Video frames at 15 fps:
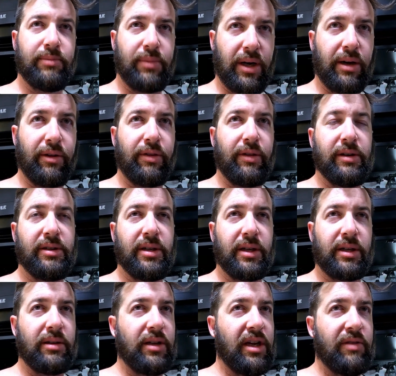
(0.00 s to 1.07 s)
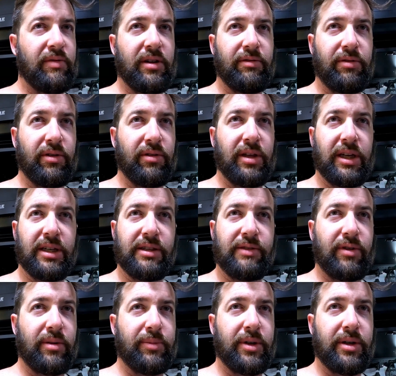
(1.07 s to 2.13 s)
buy authentic, even if you think it's
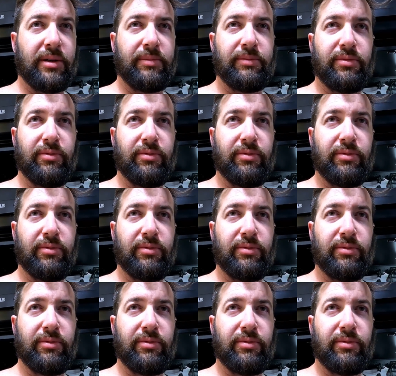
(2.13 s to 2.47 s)
from a